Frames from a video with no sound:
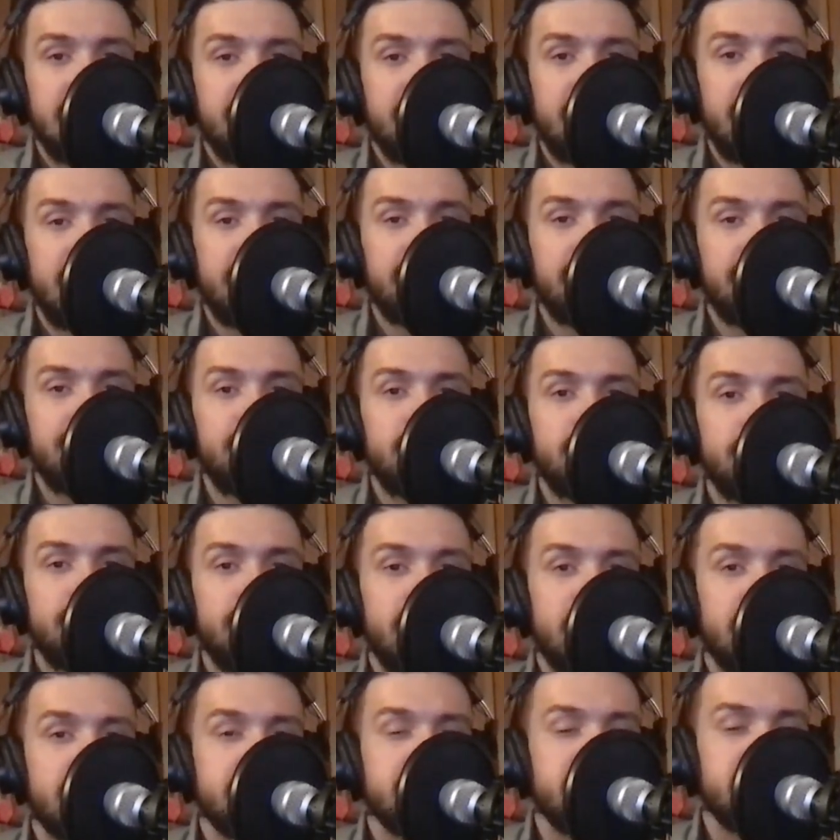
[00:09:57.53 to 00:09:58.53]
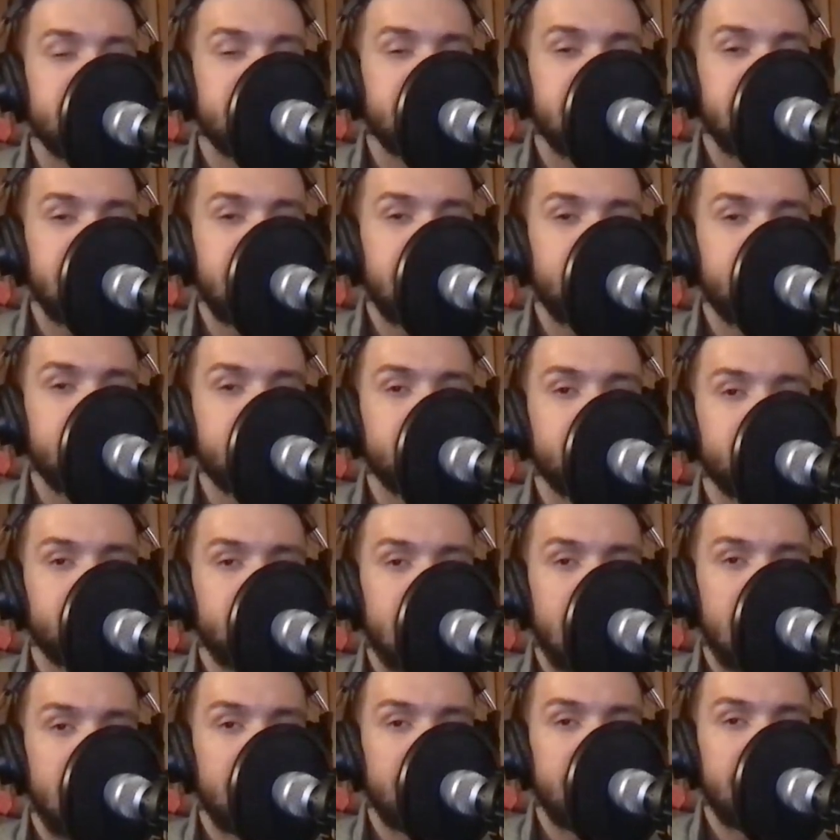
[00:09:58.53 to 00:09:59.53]
They have a few veterans on the team with Drew
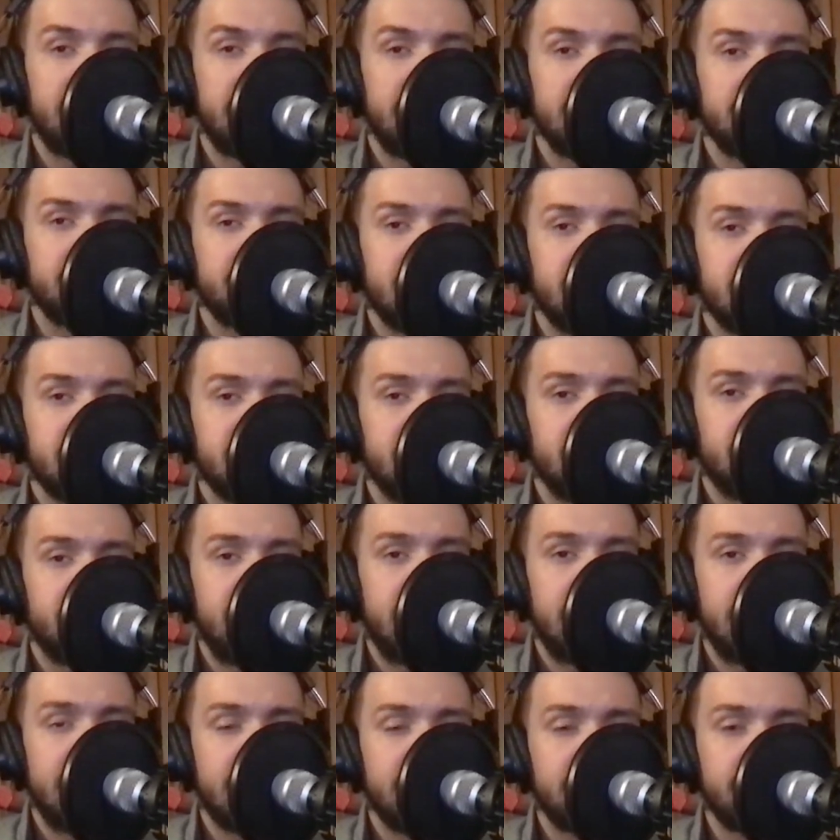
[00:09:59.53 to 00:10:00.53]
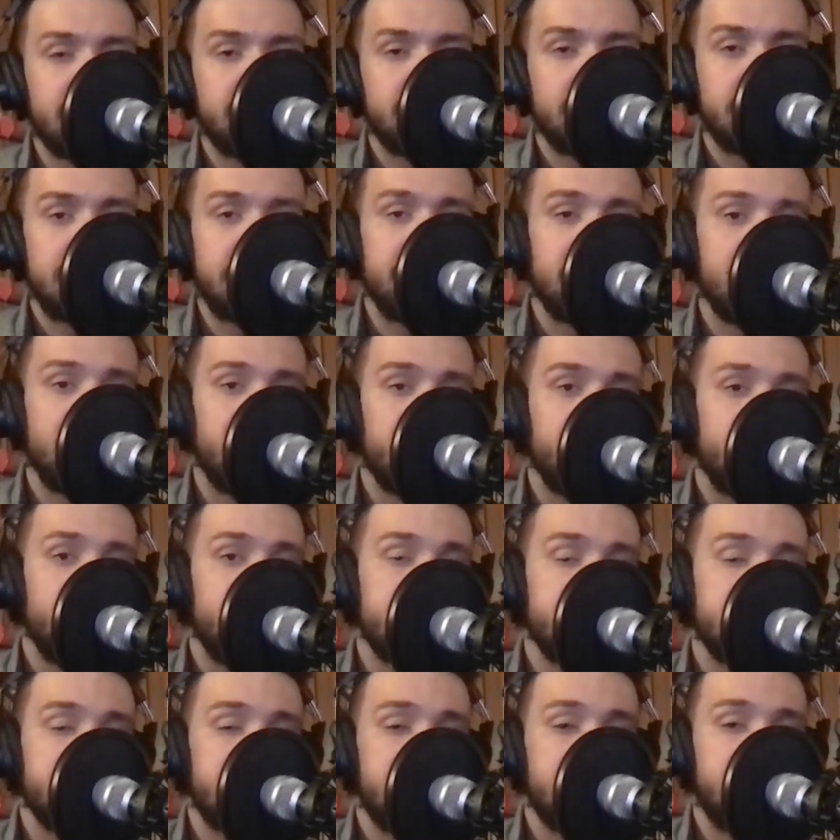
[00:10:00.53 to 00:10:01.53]
Holiday, J.J. Redick. You can even throw
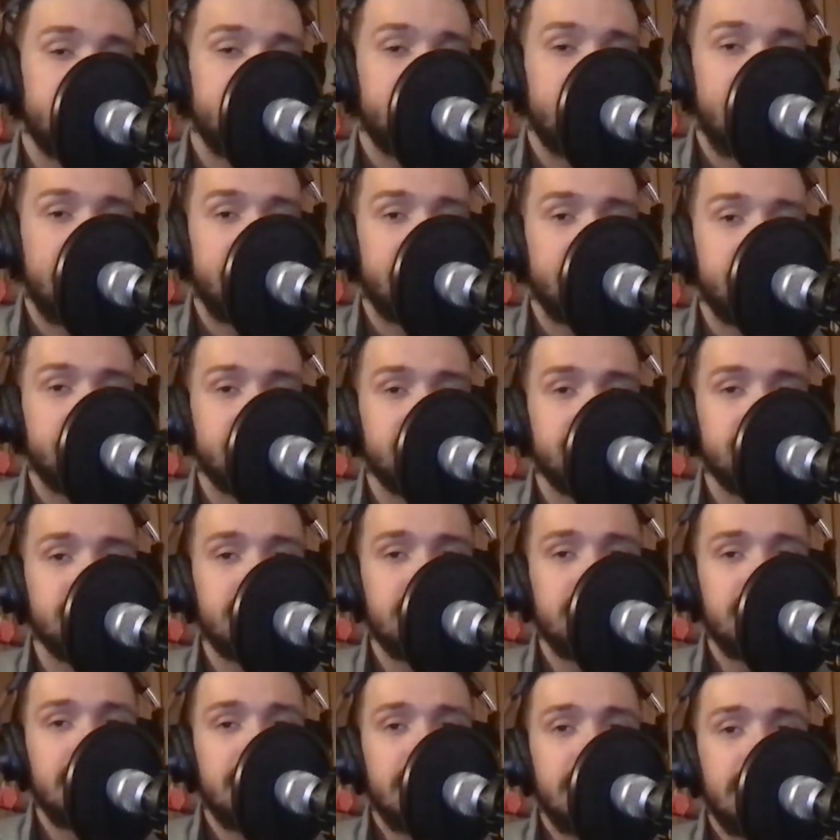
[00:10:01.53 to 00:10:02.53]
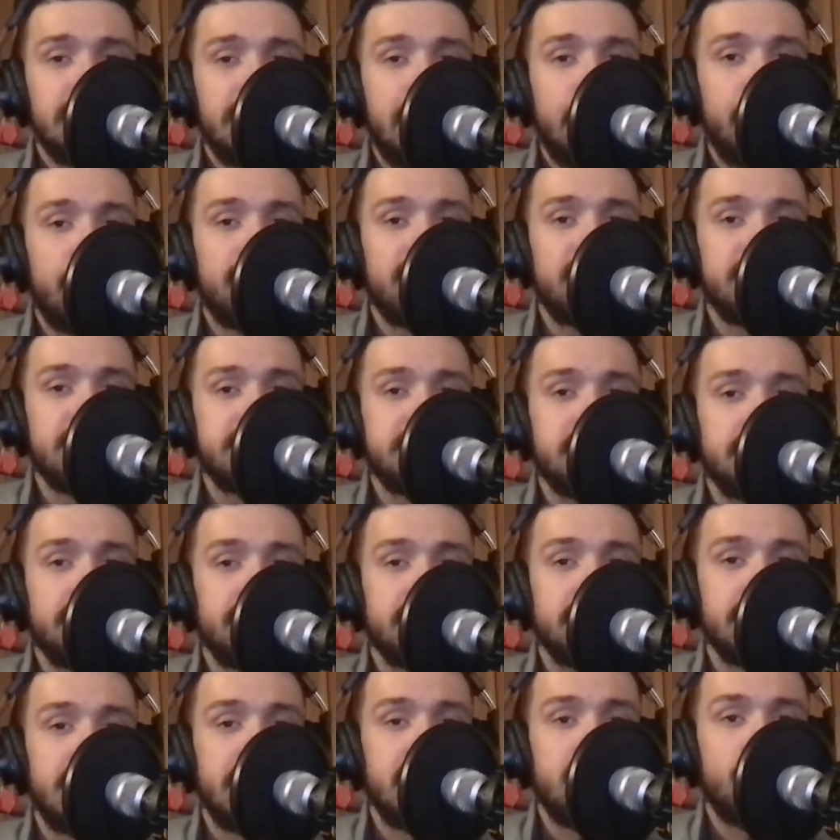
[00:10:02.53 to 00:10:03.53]
in Derek Favors. However, they still have
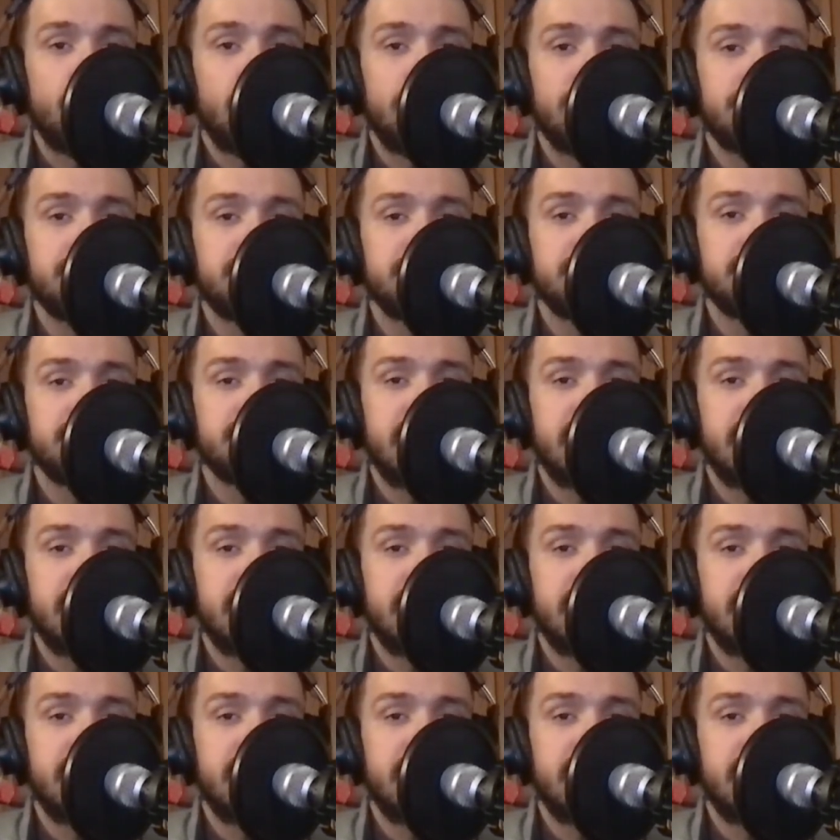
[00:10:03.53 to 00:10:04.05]
a lot of questions to